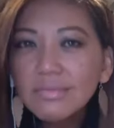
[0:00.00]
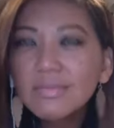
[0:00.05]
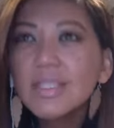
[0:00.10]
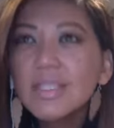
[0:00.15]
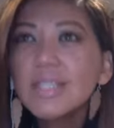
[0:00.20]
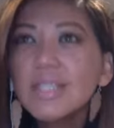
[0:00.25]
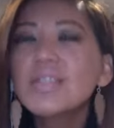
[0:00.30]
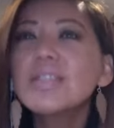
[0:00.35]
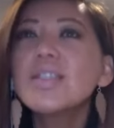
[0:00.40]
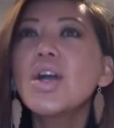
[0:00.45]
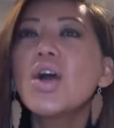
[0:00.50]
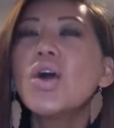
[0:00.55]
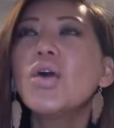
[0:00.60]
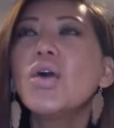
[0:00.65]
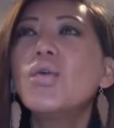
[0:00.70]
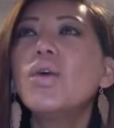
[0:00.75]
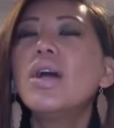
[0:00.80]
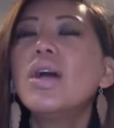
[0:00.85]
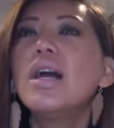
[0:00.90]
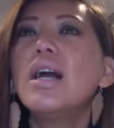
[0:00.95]

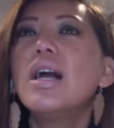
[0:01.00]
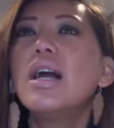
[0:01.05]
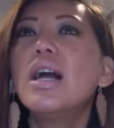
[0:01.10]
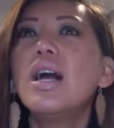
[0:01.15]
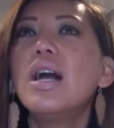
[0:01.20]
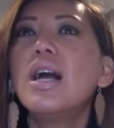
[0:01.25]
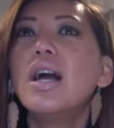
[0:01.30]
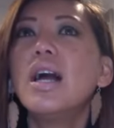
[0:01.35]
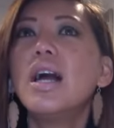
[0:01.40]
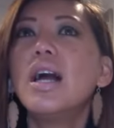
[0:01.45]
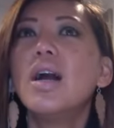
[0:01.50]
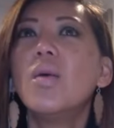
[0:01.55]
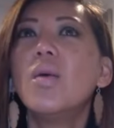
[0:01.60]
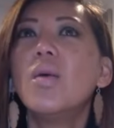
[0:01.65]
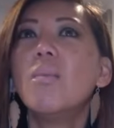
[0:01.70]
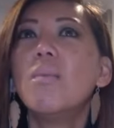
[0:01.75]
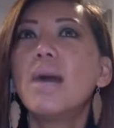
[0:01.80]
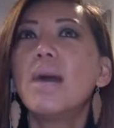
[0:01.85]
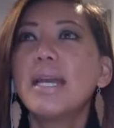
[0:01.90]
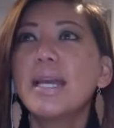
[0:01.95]
so
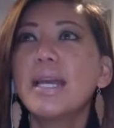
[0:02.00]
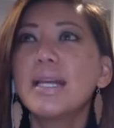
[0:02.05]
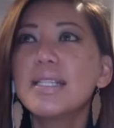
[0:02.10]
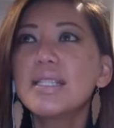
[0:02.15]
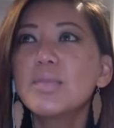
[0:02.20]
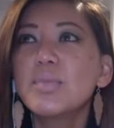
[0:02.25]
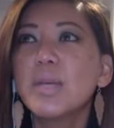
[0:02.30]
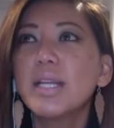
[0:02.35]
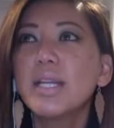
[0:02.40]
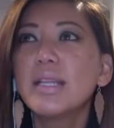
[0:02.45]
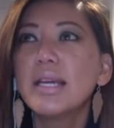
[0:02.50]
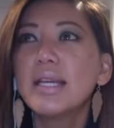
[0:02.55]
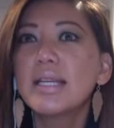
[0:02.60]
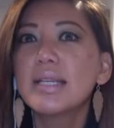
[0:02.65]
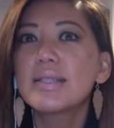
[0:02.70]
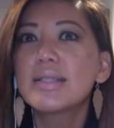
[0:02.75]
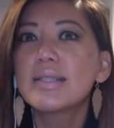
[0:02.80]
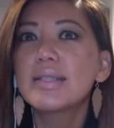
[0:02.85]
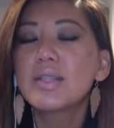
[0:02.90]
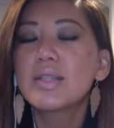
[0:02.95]
my husband like
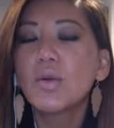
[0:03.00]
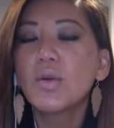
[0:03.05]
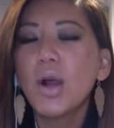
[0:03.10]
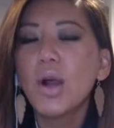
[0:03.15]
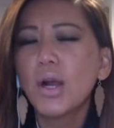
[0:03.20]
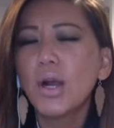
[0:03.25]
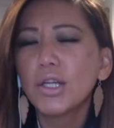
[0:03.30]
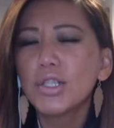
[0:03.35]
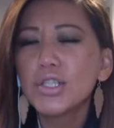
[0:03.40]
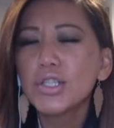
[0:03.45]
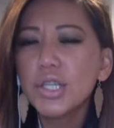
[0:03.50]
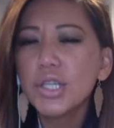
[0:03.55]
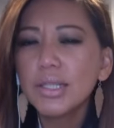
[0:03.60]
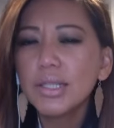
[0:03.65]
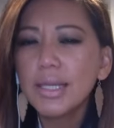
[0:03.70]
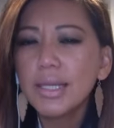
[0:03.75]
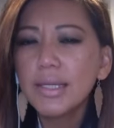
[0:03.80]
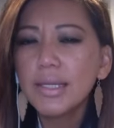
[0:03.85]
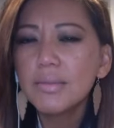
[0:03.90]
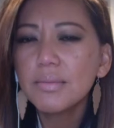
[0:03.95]
is so harsh on
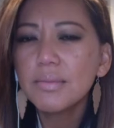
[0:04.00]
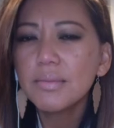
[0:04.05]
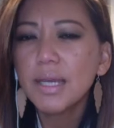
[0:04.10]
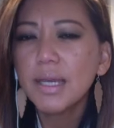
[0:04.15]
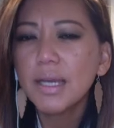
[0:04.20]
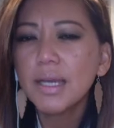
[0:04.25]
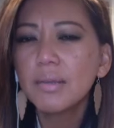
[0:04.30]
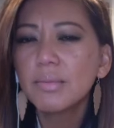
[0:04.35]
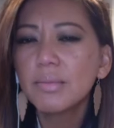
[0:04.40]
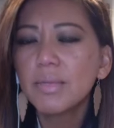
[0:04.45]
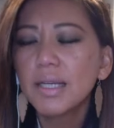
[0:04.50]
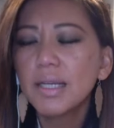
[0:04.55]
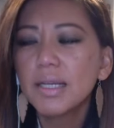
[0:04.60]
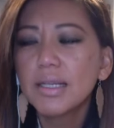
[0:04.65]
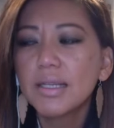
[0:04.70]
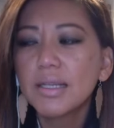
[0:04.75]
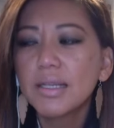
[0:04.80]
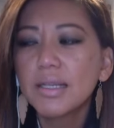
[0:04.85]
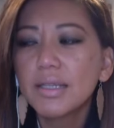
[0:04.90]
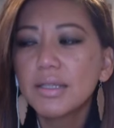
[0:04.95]
him, and I'm
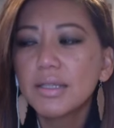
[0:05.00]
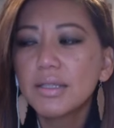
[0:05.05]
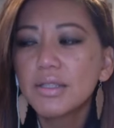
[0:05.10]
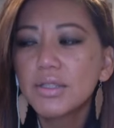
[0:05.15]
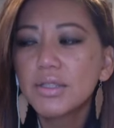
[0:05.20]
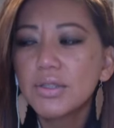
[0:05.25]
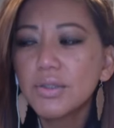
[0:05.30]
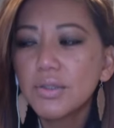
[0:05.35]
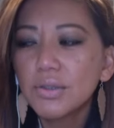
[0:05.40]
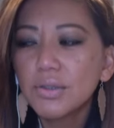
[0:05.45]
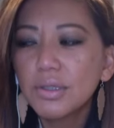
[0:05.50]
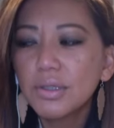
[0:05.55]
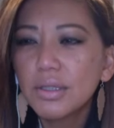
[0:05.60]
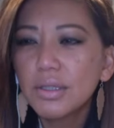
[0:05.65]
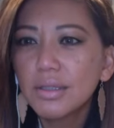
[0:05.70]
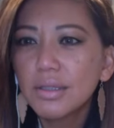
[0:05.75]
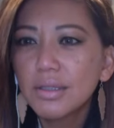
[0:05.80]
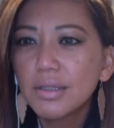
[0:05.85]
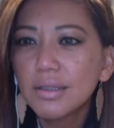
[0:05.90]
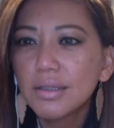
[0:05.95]
like, dude,
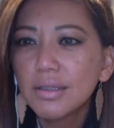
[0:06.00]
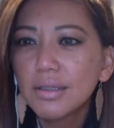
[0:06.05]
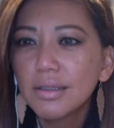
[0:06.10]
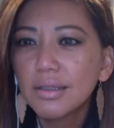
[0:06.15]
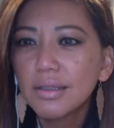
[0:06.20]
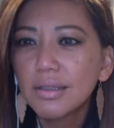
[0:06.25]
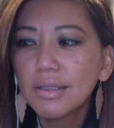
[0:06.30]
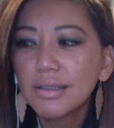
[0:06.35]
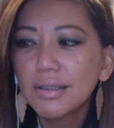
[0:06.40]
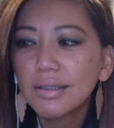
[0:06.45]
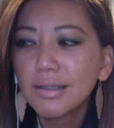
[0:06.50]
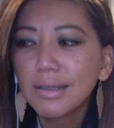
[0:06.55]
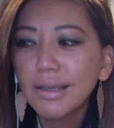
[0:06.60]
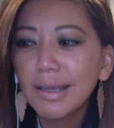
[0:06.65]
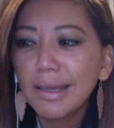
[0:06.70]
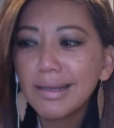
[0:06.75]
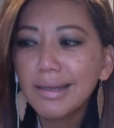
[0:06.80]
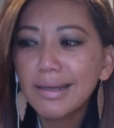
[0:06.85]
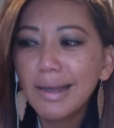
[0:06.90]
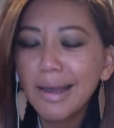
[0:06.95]
like, the
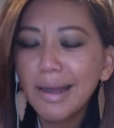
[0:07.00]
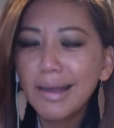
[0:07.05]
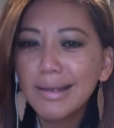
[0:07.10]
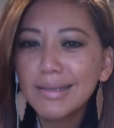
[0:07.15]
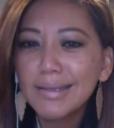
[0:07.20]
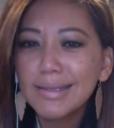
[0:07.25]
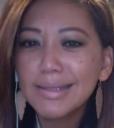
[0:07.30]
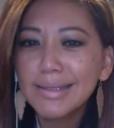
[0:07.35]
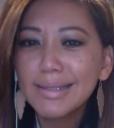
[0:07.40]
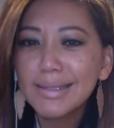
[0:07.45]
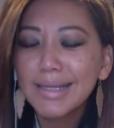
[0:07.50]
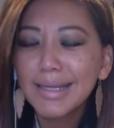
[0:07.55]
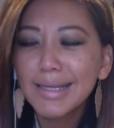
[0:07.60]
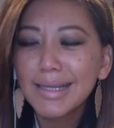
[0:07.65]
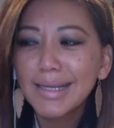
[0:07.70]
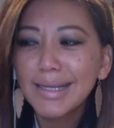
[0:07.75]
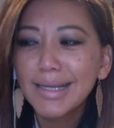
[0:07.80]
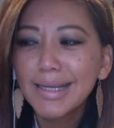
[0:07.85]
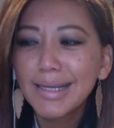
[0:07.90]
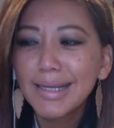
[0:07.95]
kid has
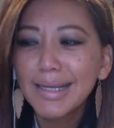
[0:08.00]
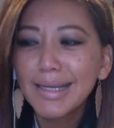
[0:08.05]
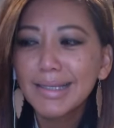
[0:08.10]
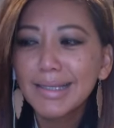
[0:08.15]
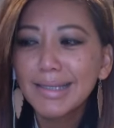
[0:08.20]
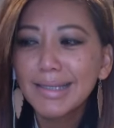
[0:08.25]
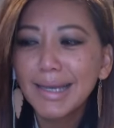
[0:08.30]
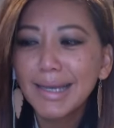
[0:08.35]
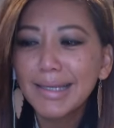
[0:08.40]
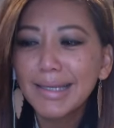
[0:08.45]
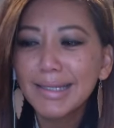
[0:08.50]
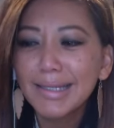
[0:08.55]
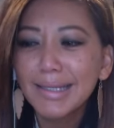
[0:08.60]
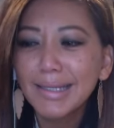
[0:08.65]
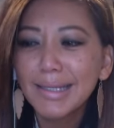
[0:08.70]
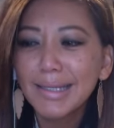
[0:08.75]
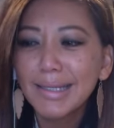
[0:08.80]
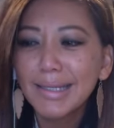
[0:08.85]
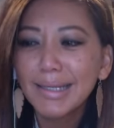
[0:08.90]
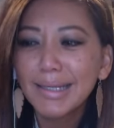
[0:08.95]
like
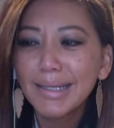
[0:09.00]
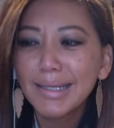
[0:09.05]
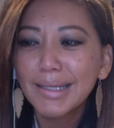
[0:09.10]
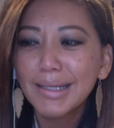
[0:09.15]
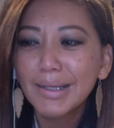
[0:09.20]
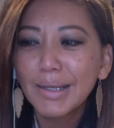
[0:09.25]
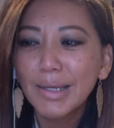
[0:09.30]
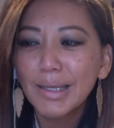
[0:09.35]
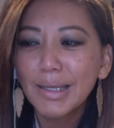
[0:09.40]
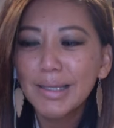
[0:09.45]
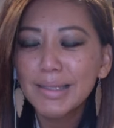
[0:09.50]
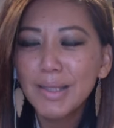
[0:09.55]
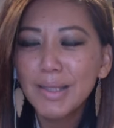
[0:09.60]
is a